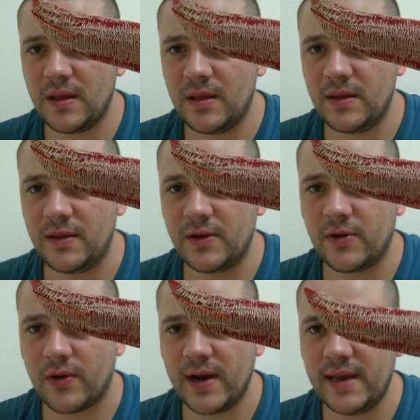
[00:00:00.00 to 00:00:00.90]
The
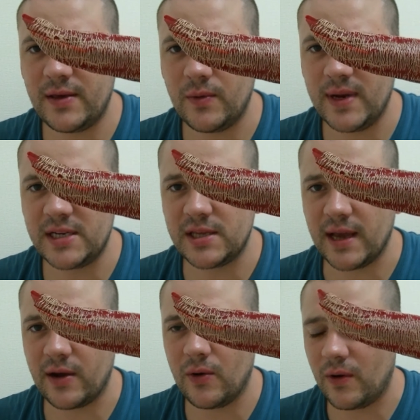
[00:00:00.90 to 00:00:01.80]
degree to which they
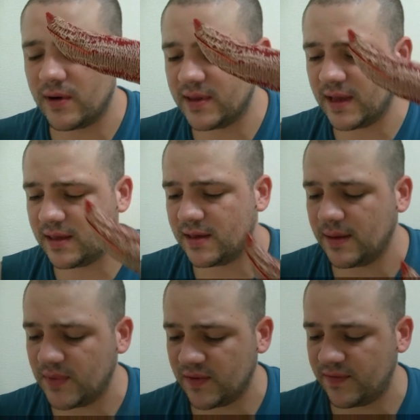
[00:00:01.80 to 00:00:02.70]
cork does
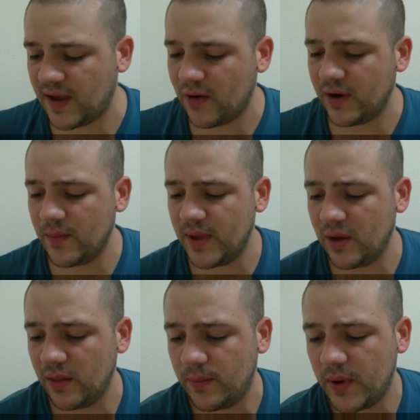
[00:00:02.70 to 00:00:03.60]
seem to vary a bit
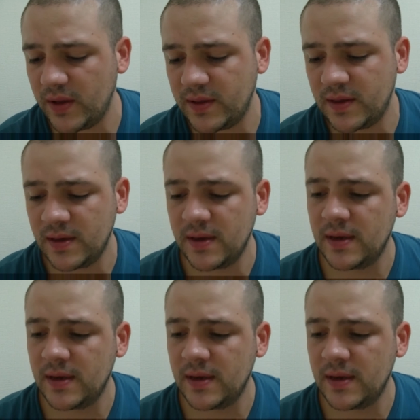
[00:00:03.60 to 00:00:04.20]
on the pods.